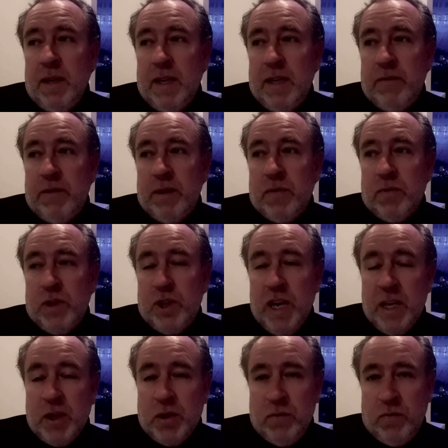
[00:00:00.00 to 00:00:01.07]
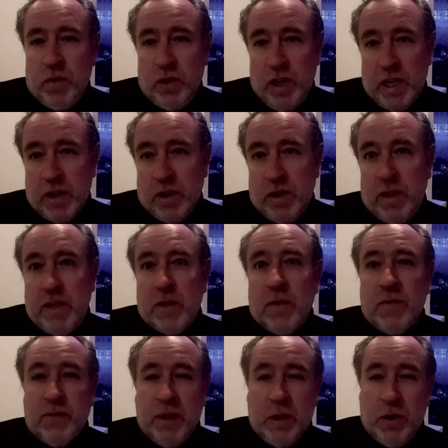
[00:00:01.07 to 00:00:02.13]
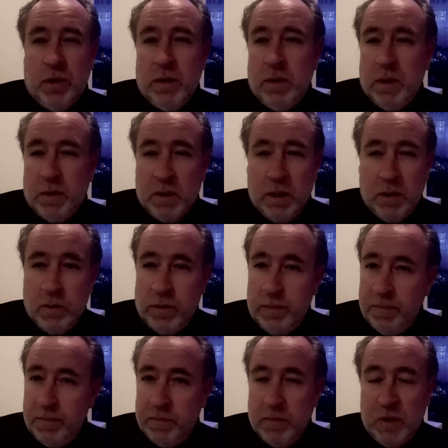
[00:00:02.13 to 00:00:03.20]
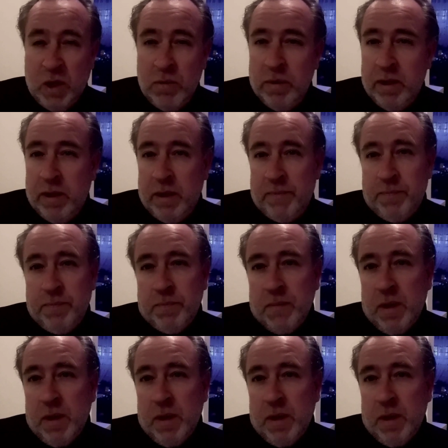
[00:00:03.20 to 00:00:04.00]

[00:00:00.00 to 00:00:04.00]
And if there's rejection leads to friction, etc. Don't need it.